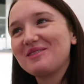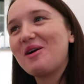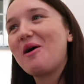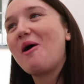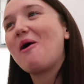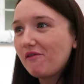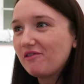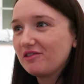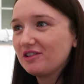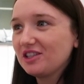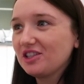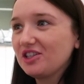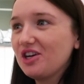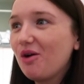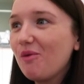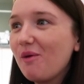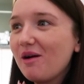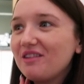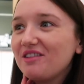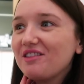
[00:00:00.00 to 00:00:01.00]
Fucking
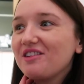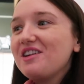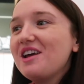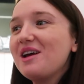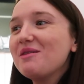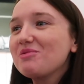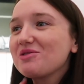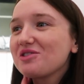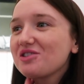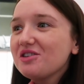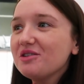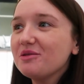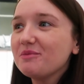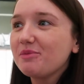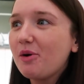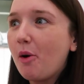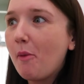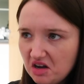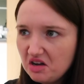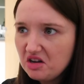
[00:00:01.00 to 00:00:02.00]
hell, whip the neighbours
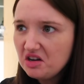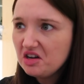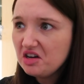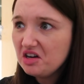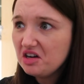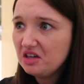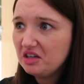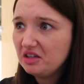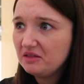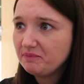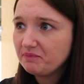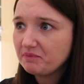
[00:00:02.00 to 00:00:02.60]
up. Ew!